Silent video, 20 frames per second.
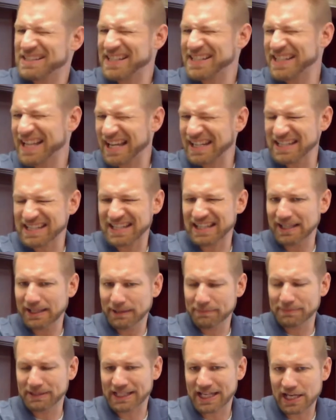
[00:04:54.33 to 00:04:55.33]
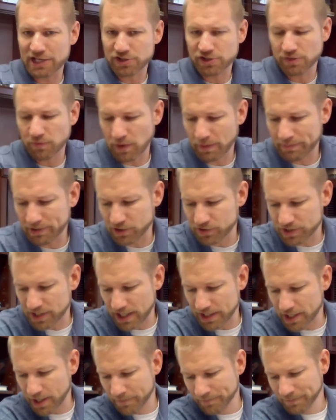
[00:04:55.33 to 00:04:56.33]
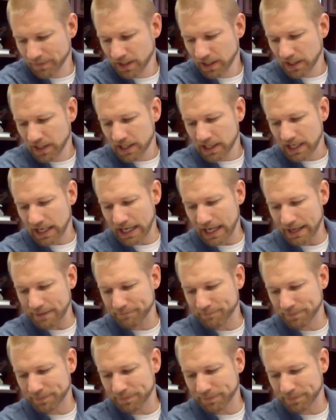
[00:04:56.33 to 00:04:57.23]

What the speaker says: That's kind of the implication of what Peter's saying there.